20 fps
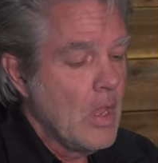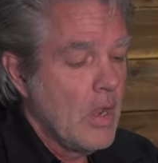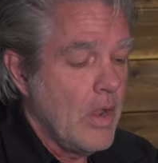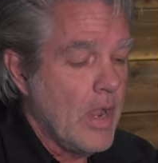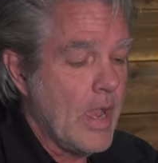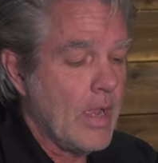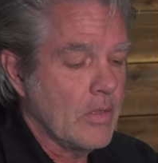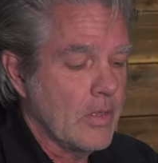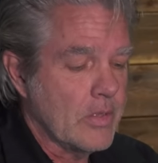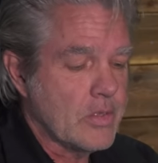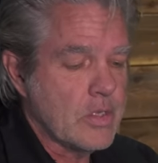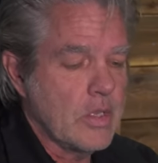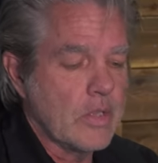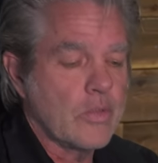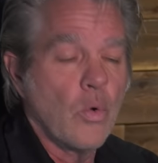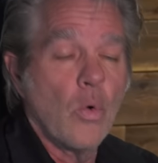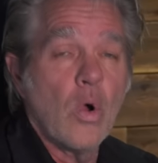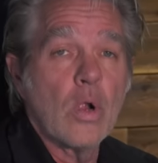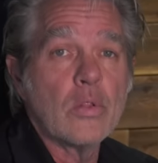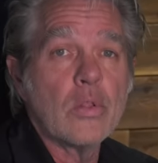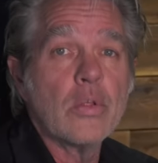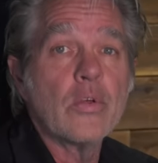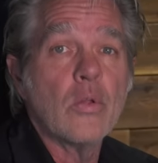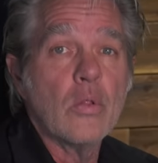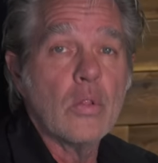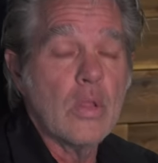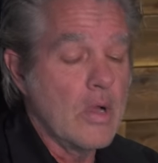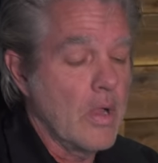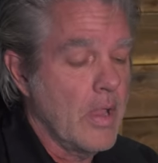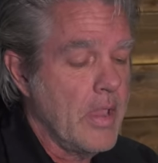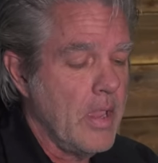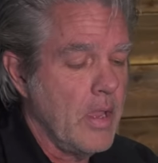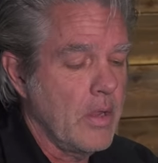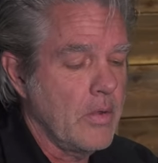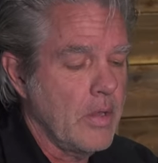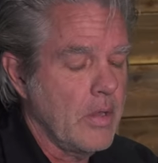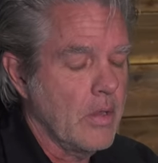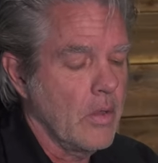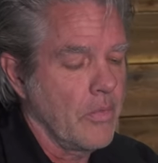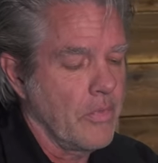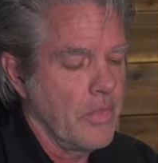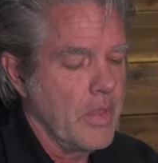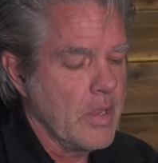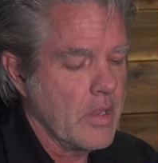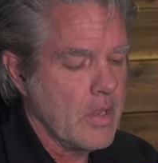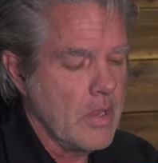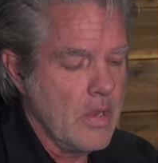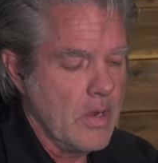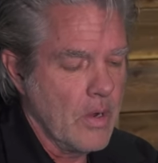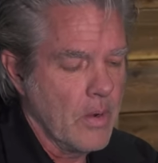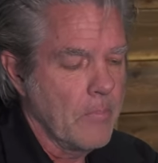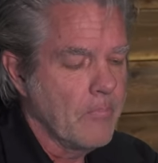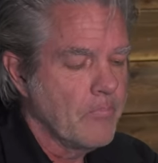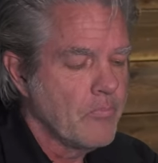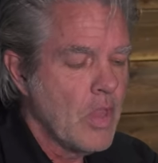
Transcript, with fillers: Now let's get to our little uh, handheld thing here.